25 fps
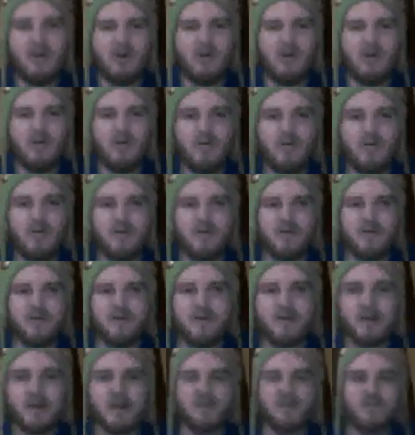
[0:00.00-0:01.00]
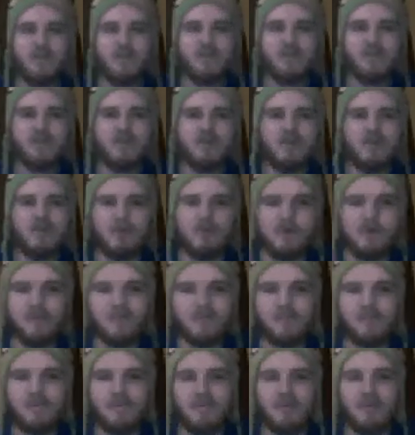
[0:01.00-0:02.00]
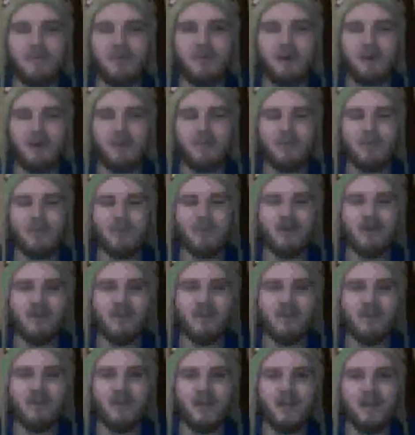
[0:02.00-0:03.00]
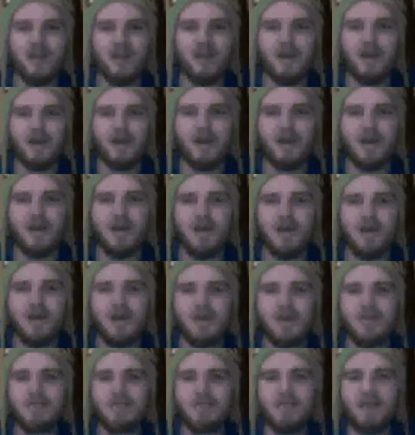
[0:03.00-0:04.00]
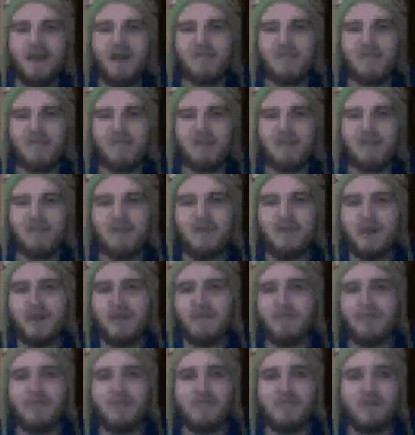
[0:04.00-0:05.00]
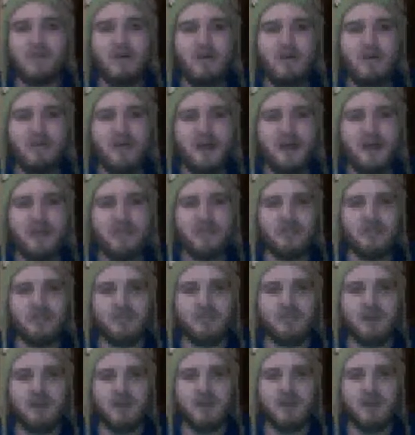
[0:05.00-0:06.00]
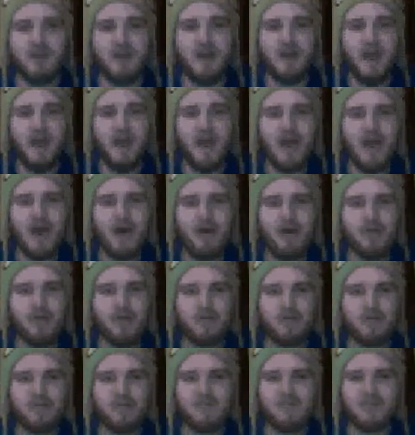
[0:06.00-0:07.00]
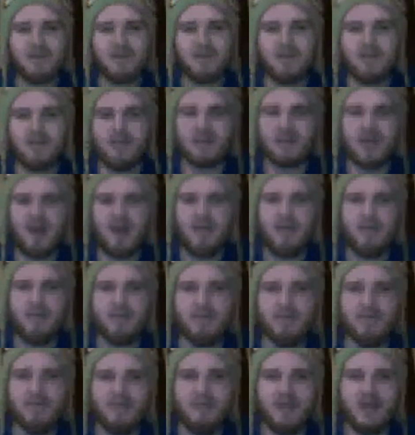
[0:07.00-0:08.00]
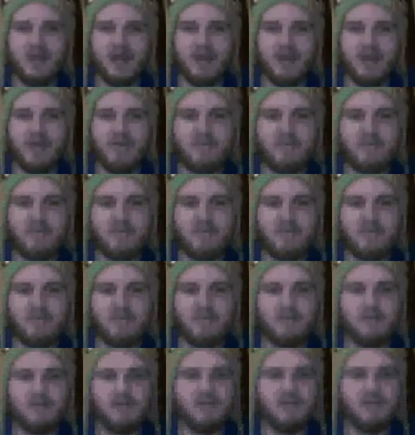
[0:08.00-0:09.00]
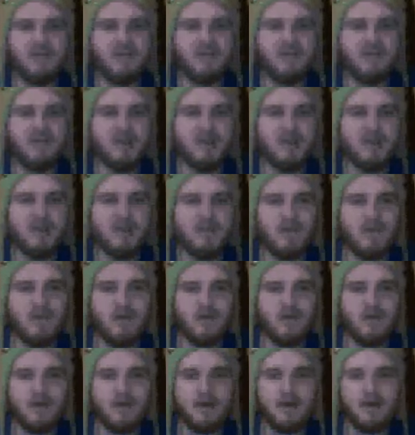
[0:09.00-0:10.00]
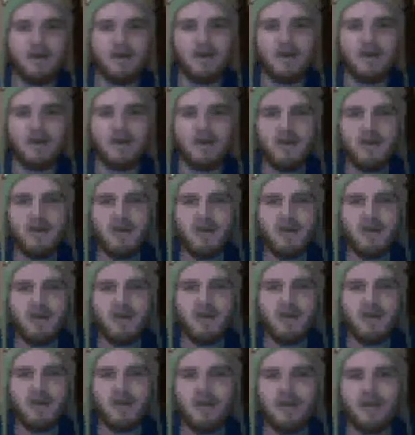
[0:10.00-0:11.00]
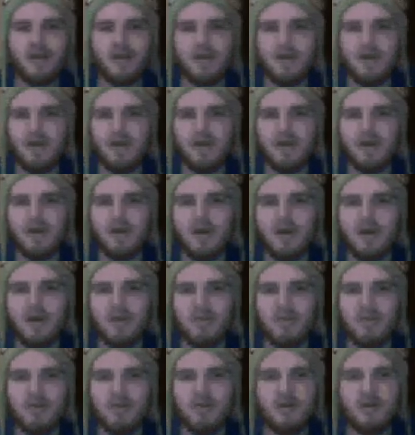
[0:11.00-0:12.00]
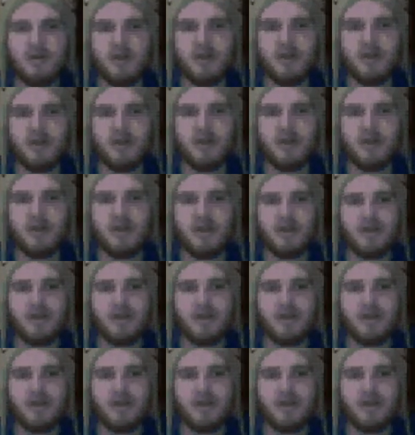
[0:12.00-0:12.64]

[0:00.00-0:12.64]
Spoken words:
and a gold. All right, 23 points so far with all the tiles that I've played. I've played 12 tiles so far, but now with just another couple of tiles, let's see, what can I play?